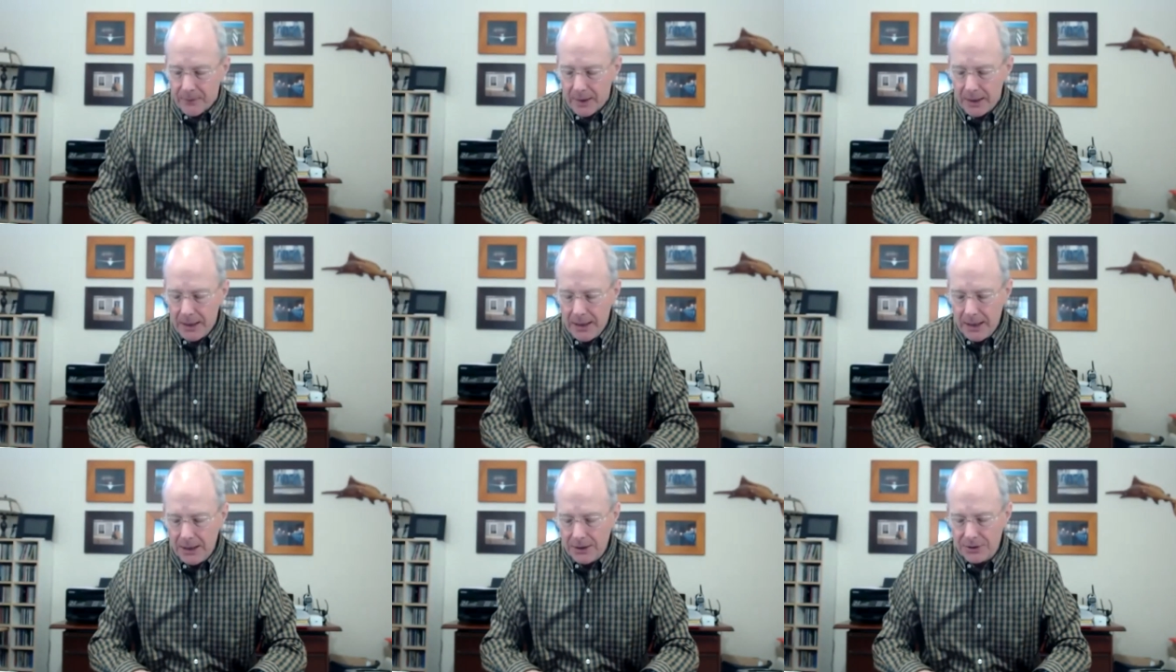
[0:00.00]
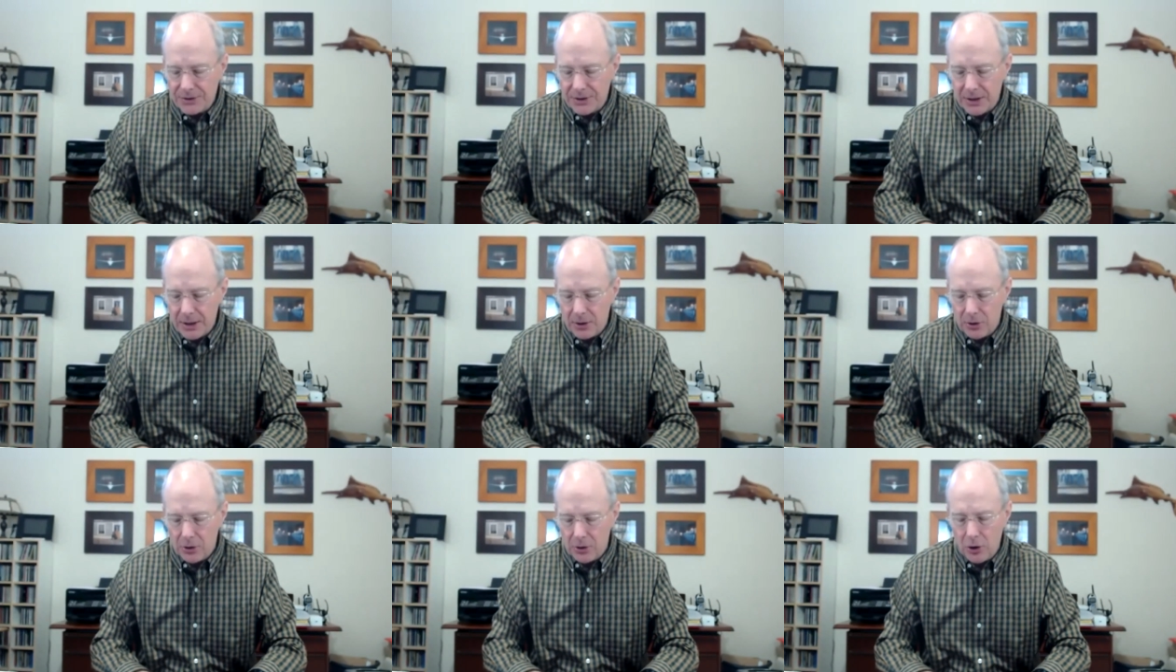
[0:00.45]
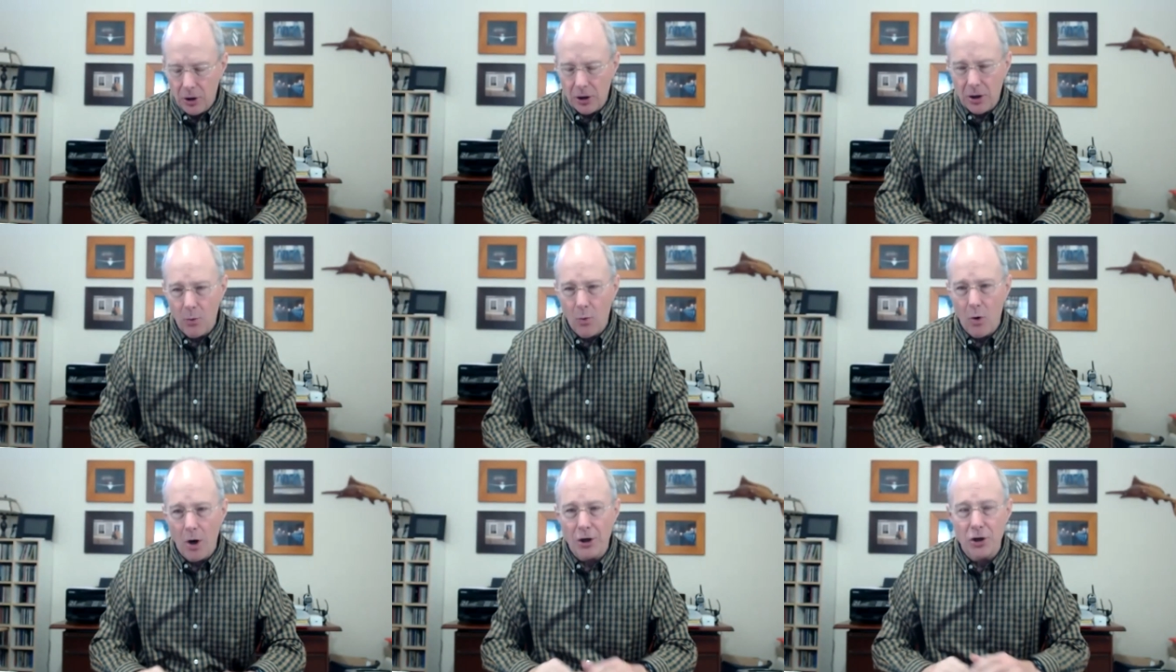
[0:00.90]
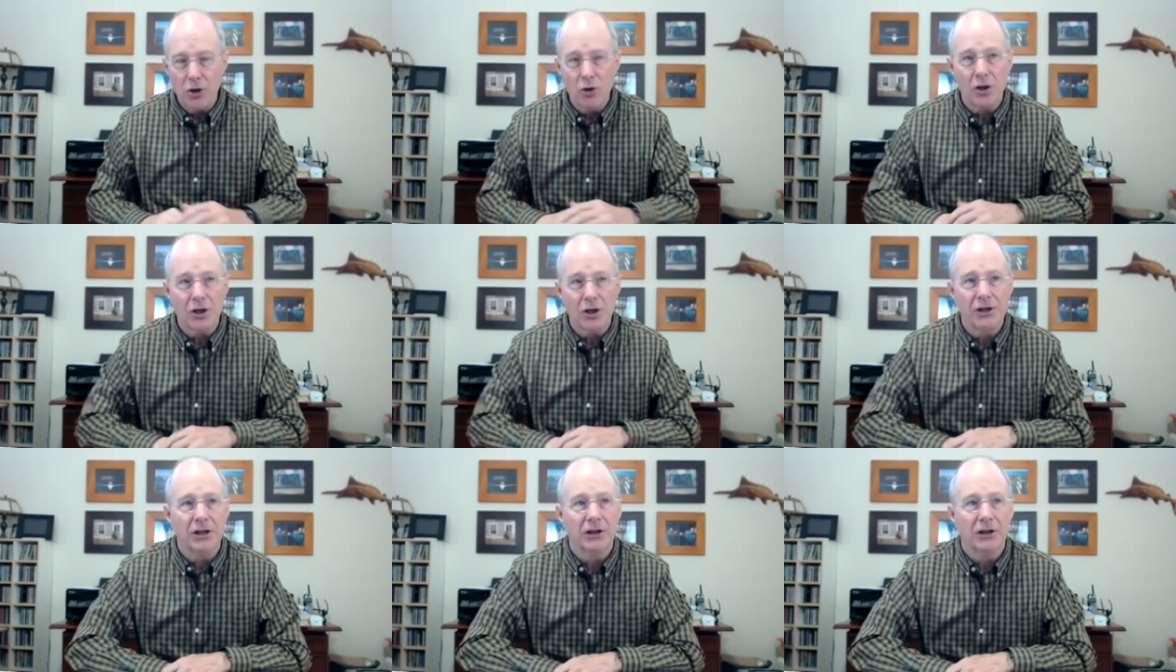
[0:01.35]
is look at what you
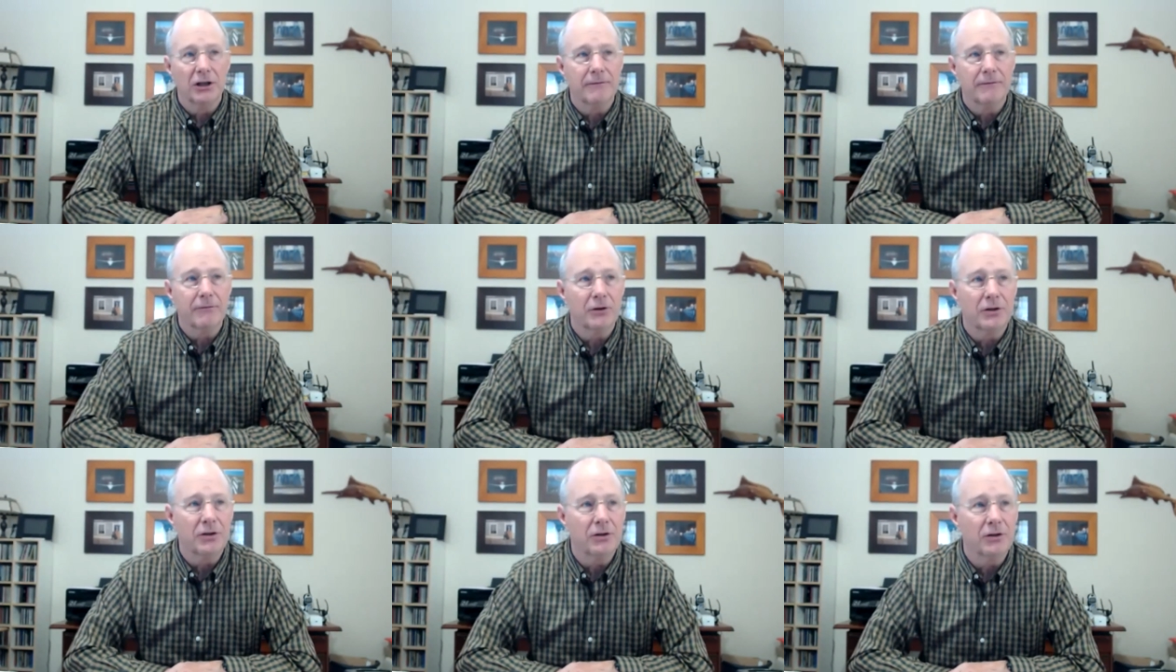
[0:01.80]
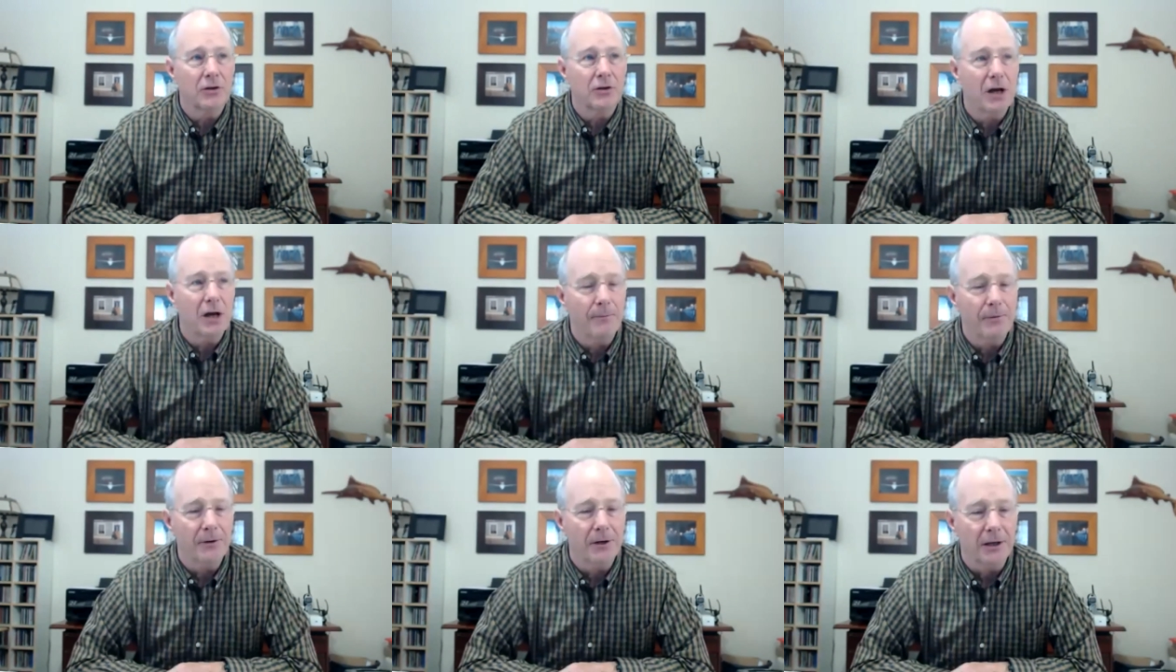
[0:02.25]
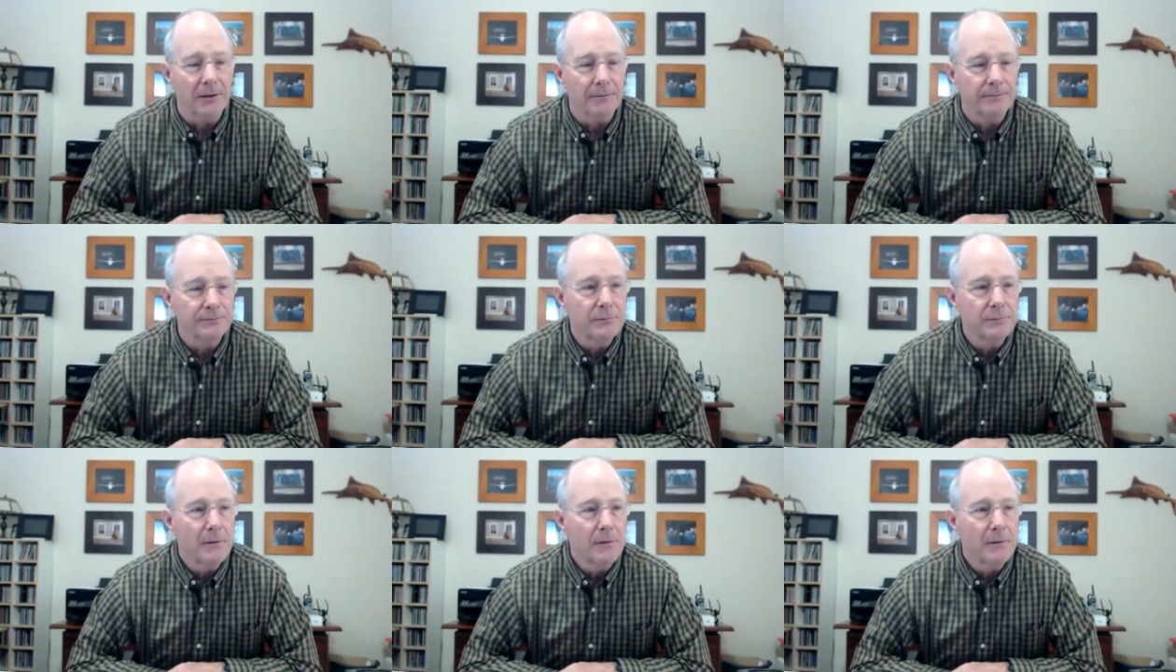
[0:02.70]
can deliver to the company.